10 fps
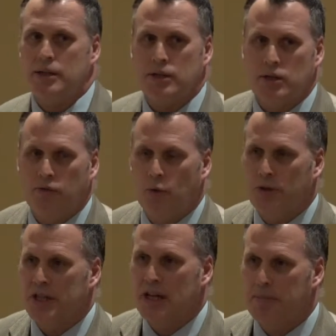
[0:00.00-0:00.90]
and so
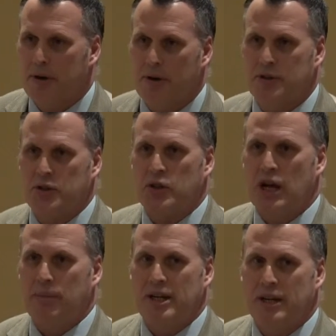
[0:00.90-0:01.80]
forth to get parents to
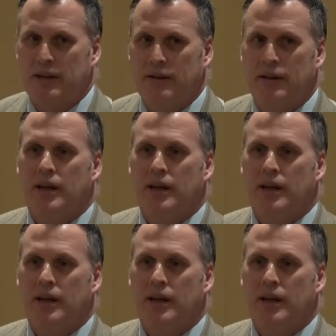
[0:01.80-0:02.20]
come in